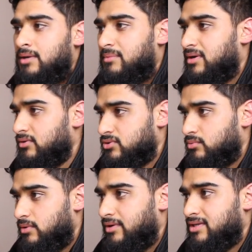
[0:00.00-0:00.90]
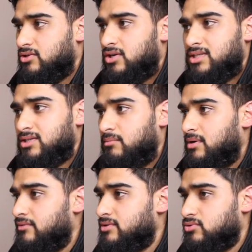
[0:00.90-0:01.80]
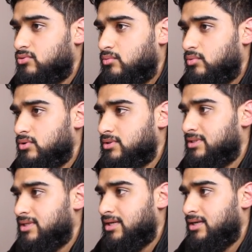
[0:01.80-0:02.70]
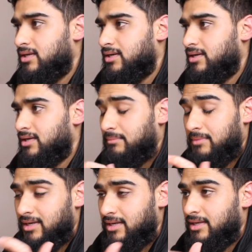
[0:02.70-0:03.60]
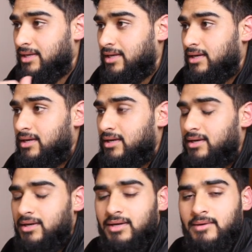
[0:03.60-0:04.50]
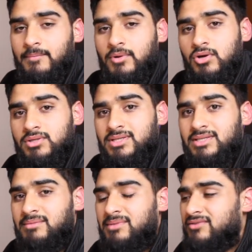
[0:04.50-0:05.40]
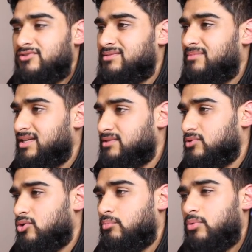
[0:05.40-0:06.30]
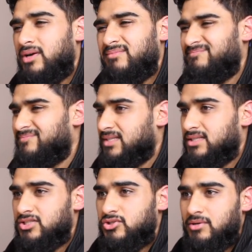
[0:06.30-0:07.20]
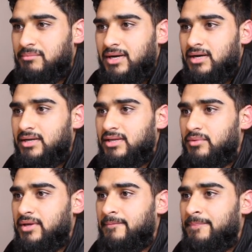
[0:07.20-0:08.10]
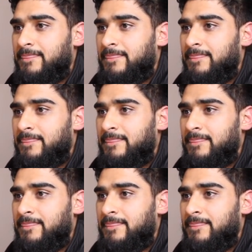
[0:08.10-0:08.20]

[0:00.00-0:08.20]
But not to worry, as long as I got my risk to rewards, my losses and my risk management on point, it shouldn't matter anyway.